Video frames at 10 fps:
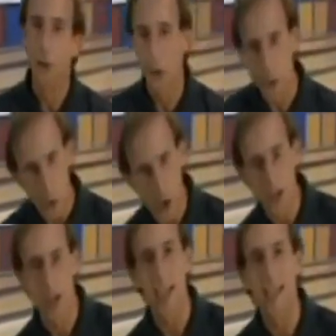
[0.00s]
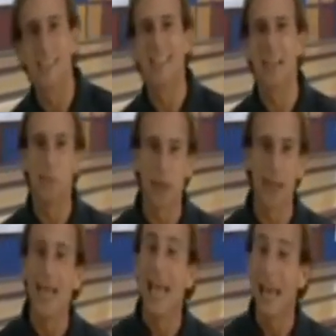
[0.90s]
throw it across lane at the 10
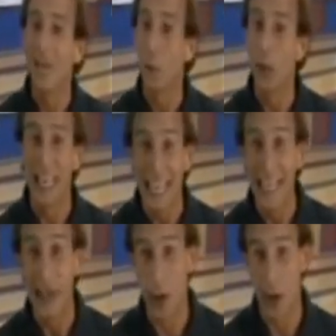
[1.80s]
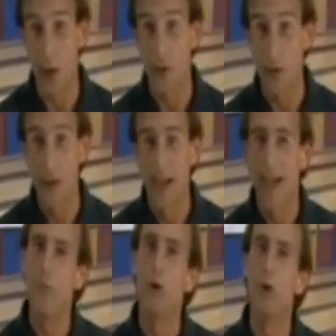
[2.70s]
pin, and avoid any curve.
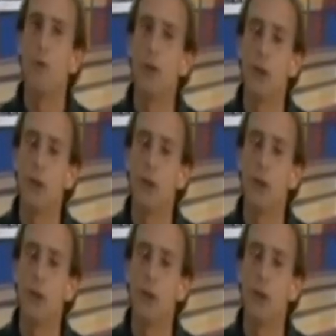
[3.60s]
I'm Norm